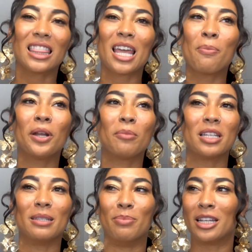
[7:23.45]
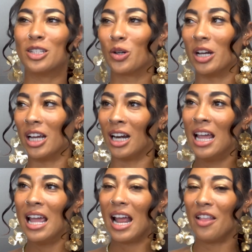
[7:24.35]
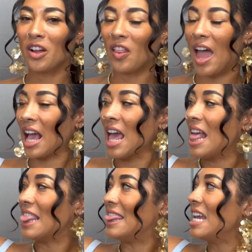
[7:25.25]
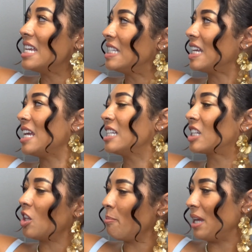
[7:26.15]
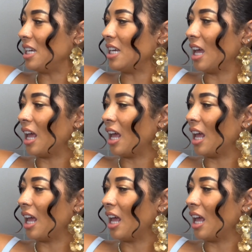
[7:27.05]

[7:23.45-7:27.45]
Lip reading: They put up this big screen, and they're like, this is chlamydia.